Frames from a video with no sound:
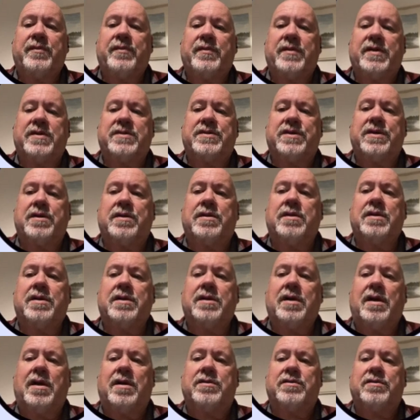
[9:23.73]
This year,
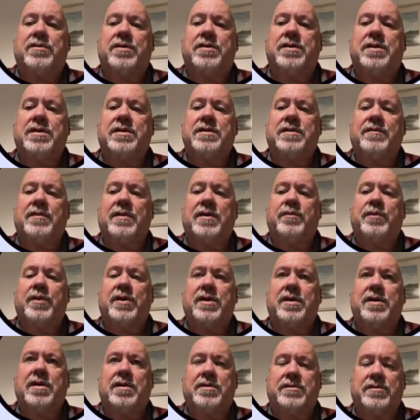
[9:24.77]
100 divided by
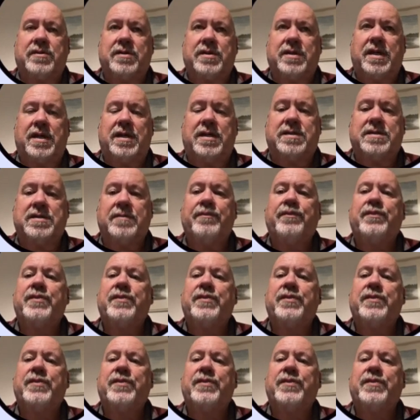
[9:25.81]
108.